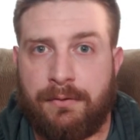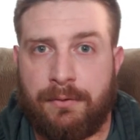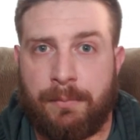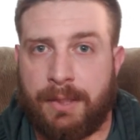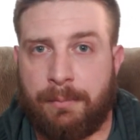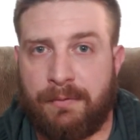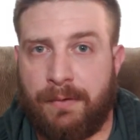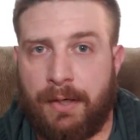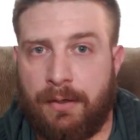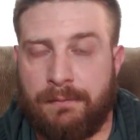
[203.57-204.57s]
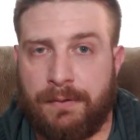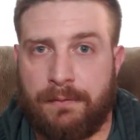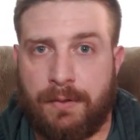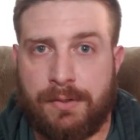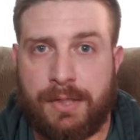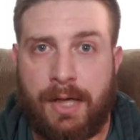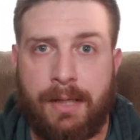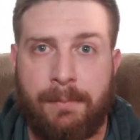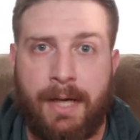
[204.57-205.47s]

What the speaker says: to pick up a firearm for your first time